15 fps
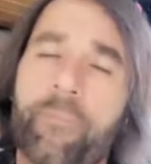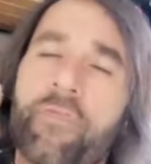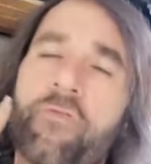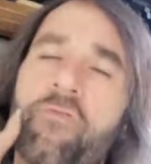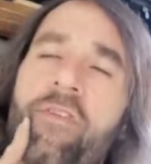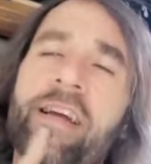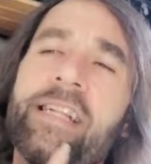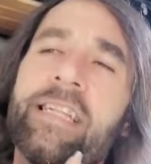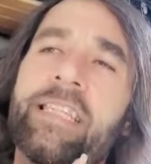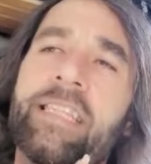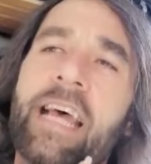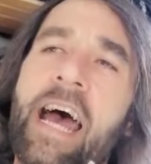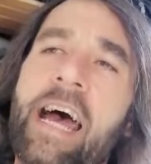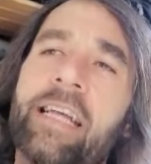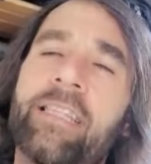
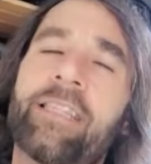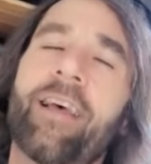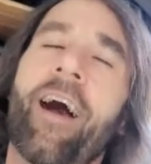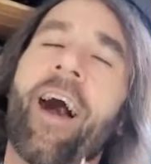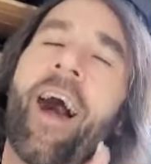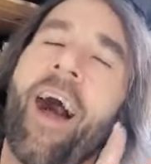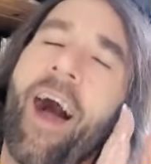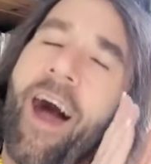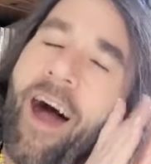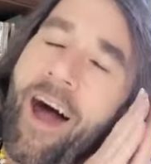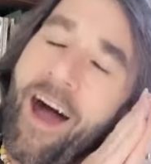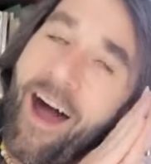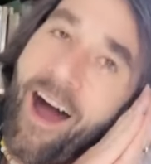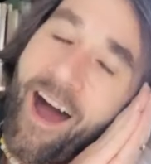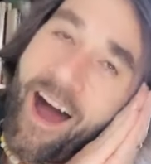princess.
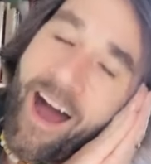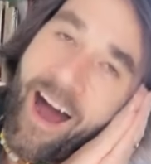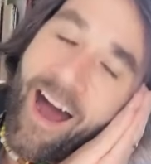Ah.